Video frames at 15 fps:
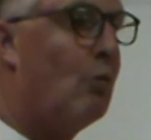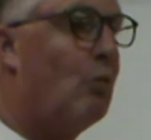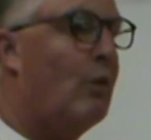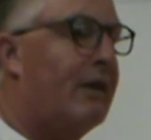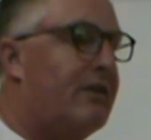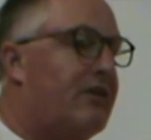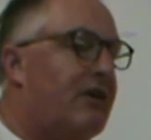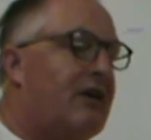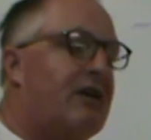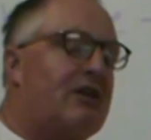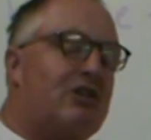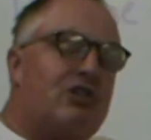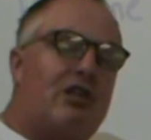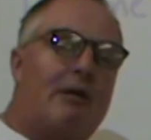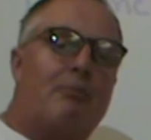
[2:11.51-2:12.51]
what
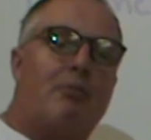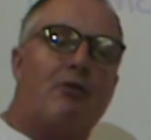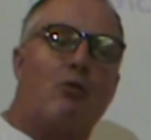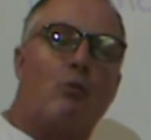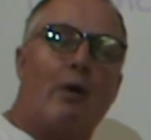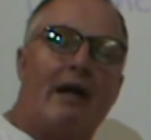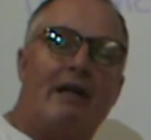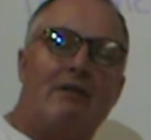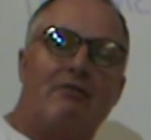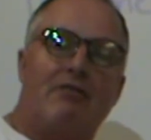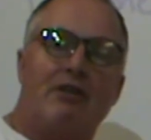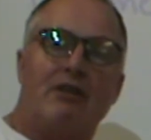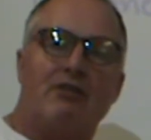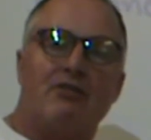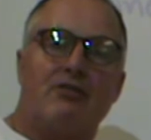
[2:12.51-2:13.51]
the shape of the wave
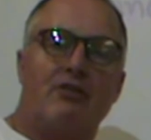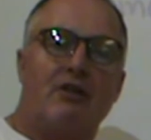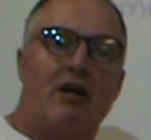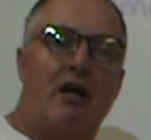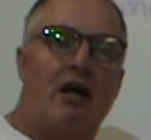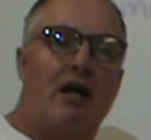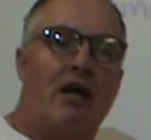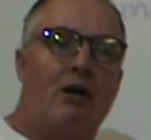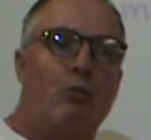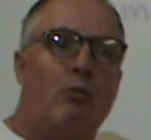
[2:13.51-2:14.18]
is uh,